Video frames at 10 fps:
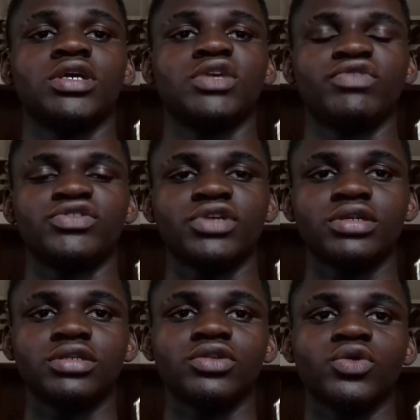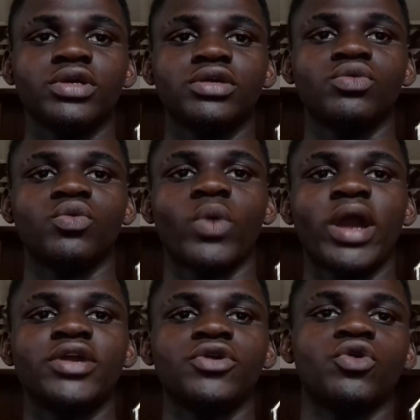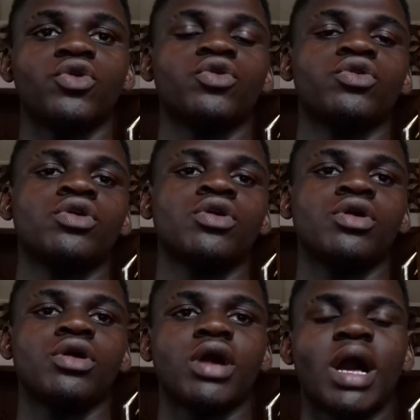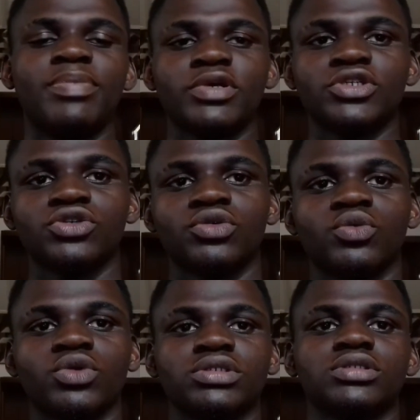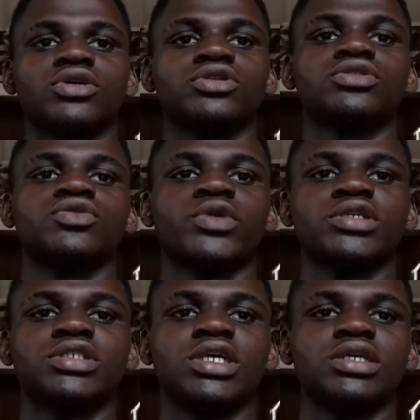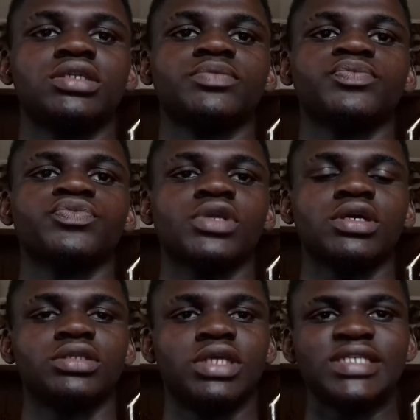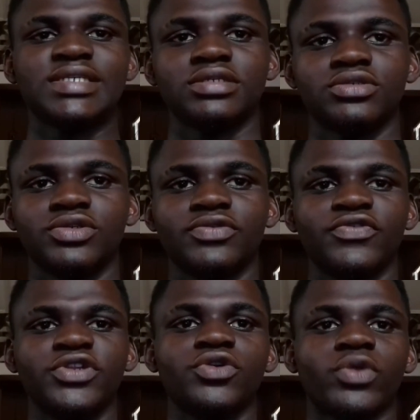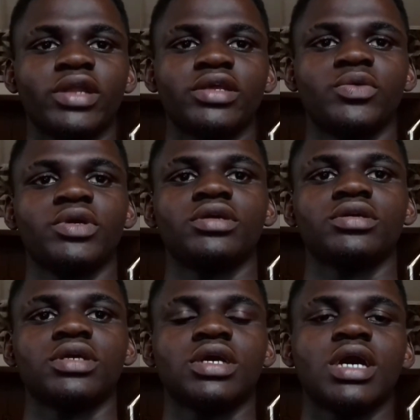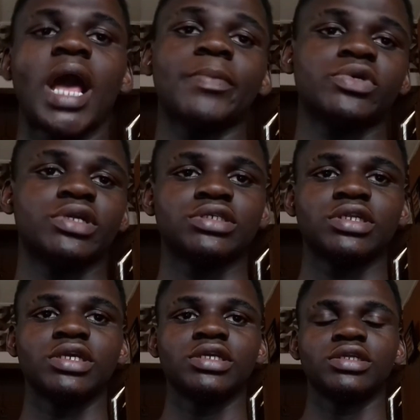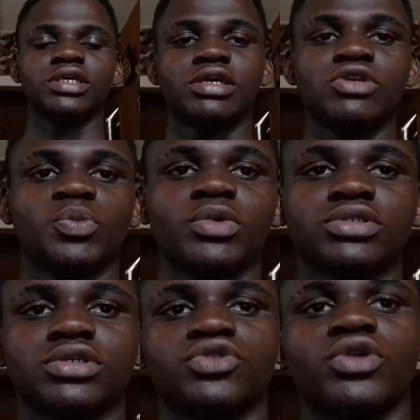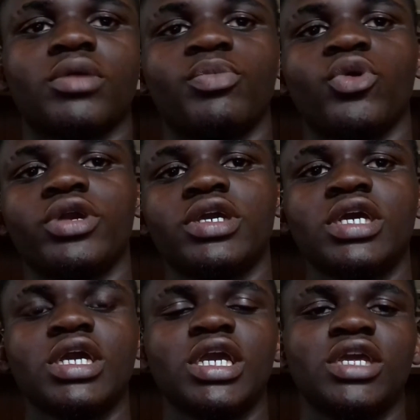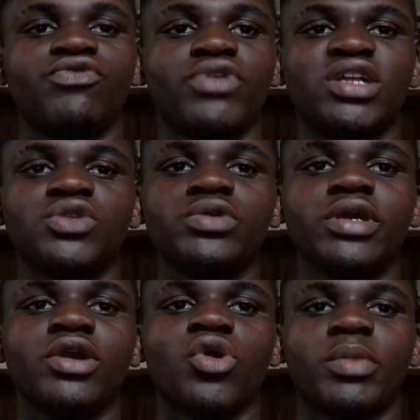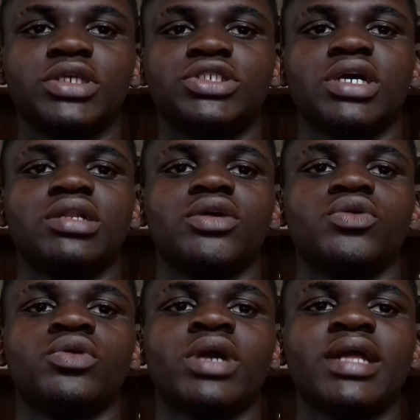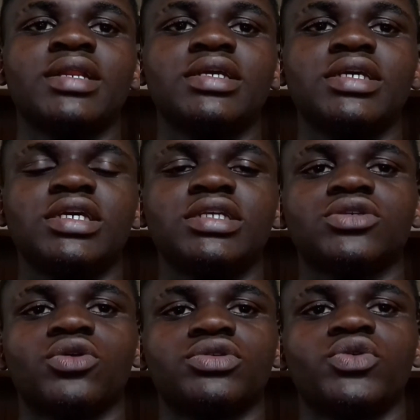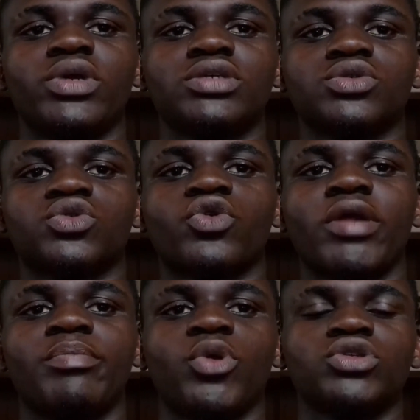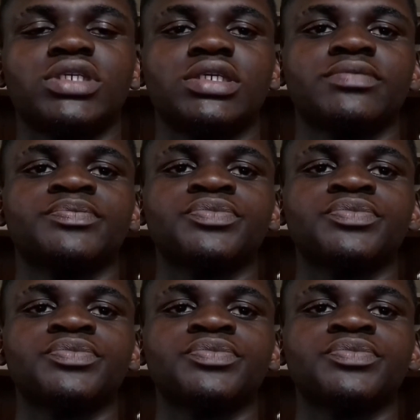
If you're interested in knowing why your application was not granted, then let's get into the video right away. I'm KIDAAX, aka Superstar Trap Boy. If you are new here on my channel, kindly hit on the red subscribe button